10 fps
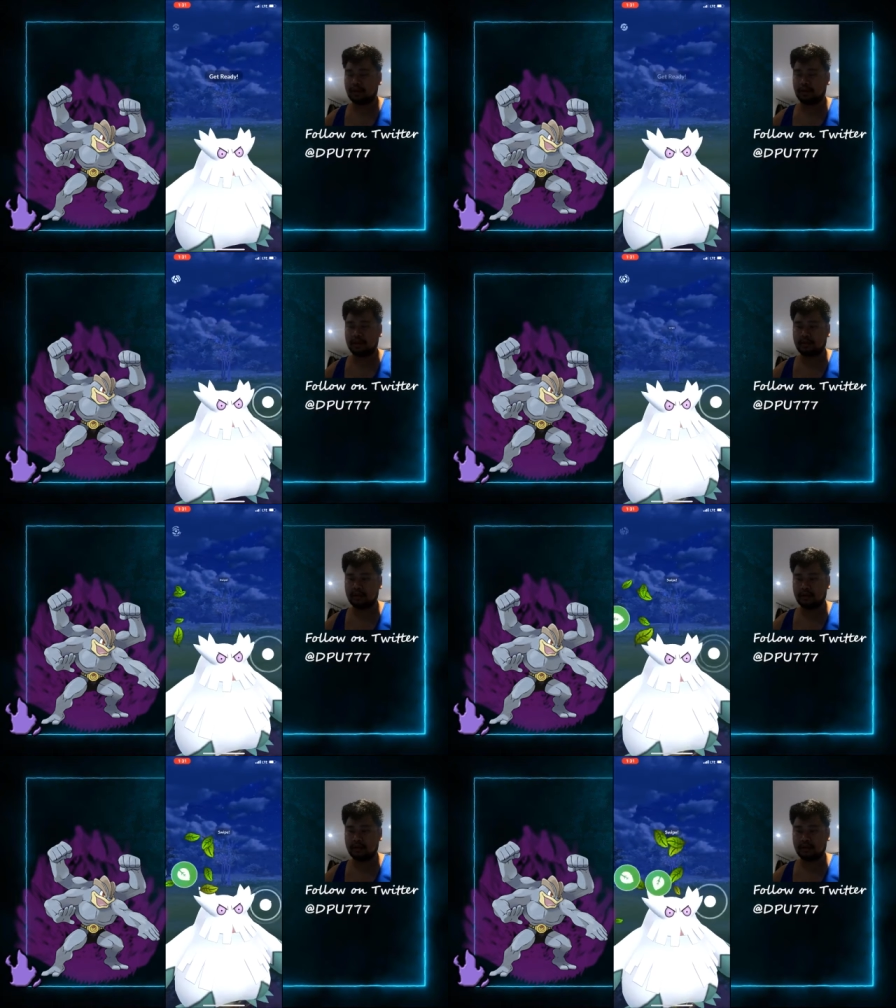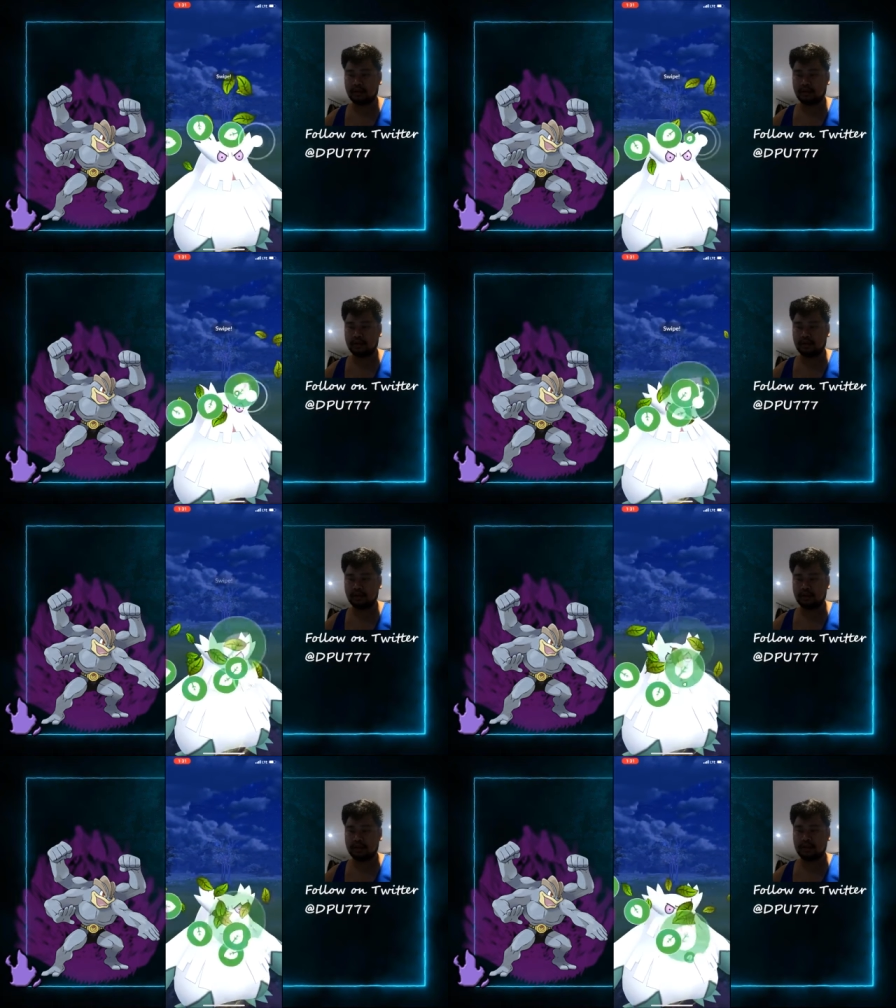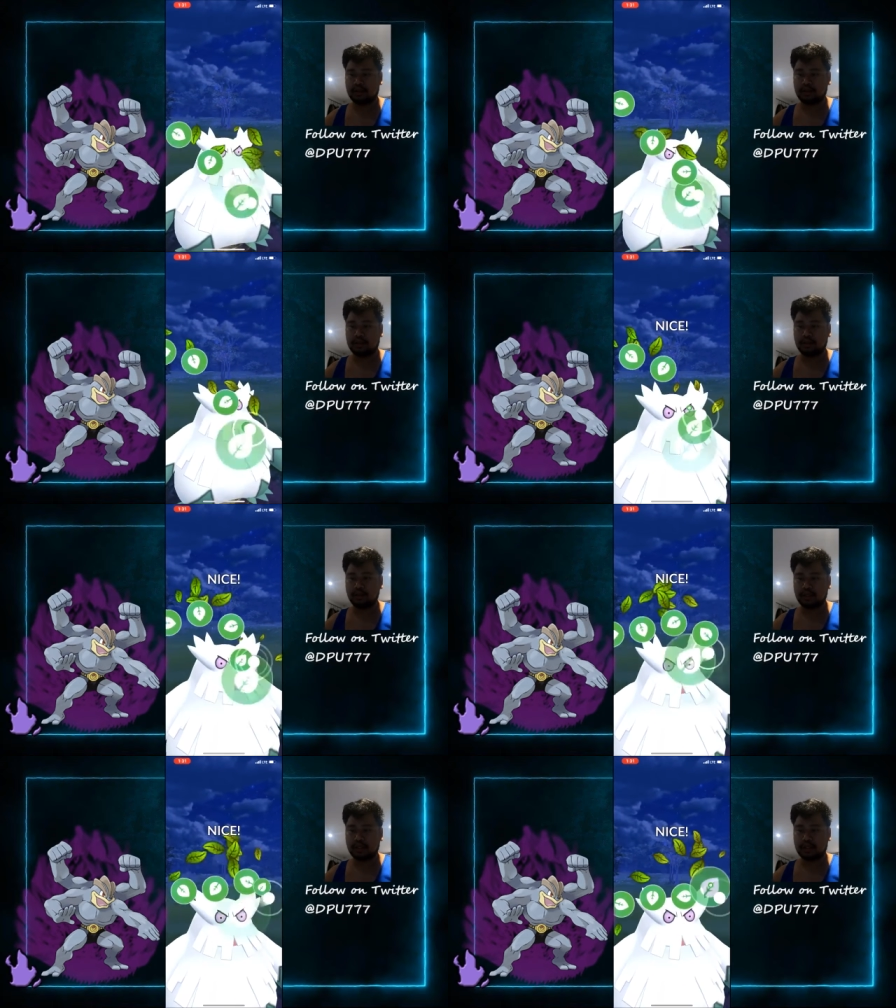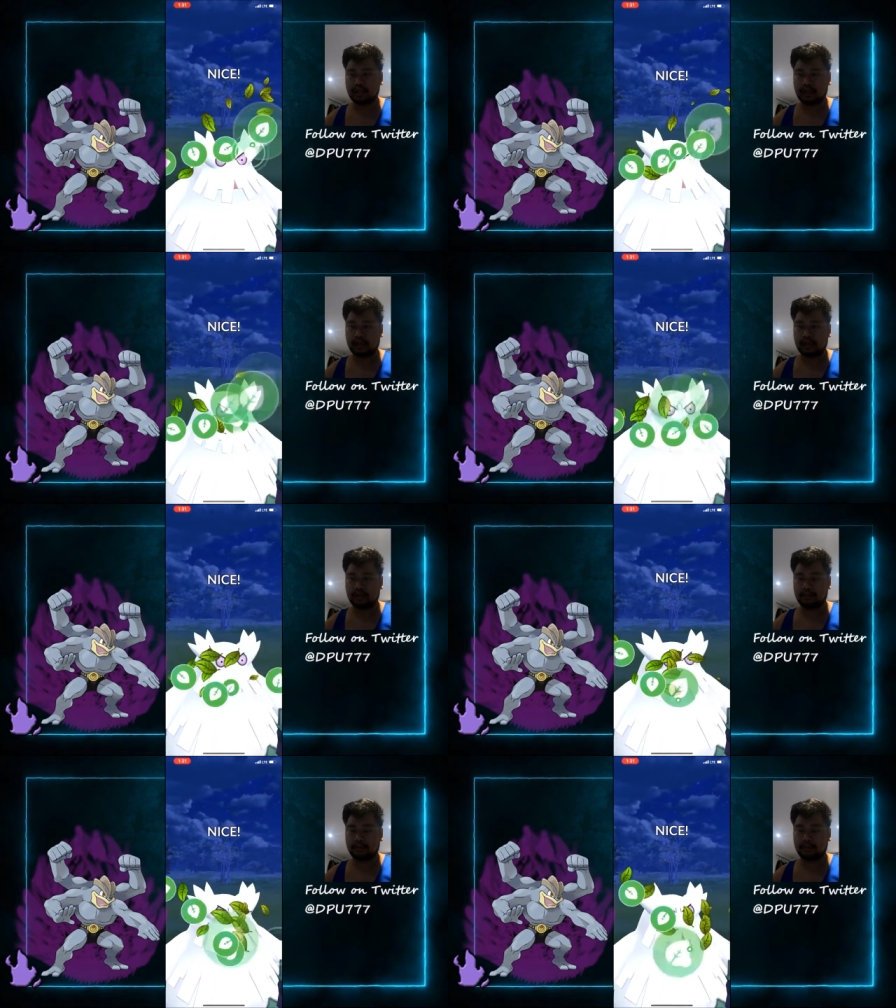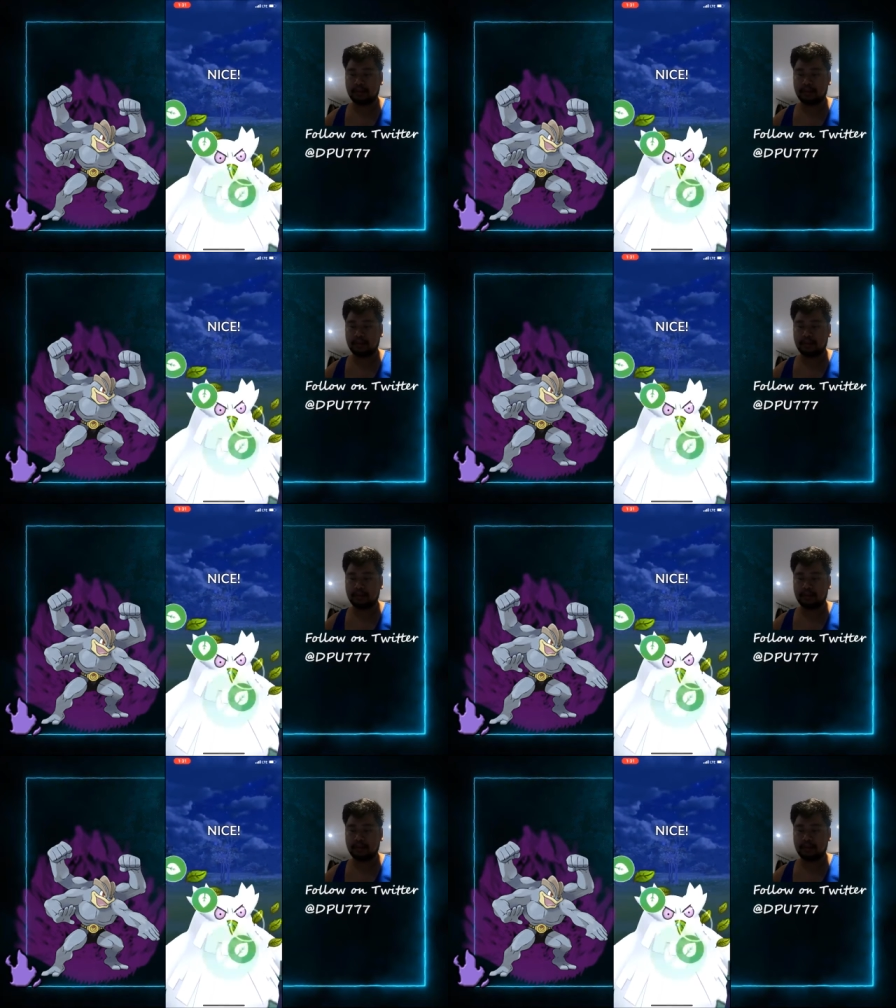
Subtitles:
Weather Ball. So that was good game.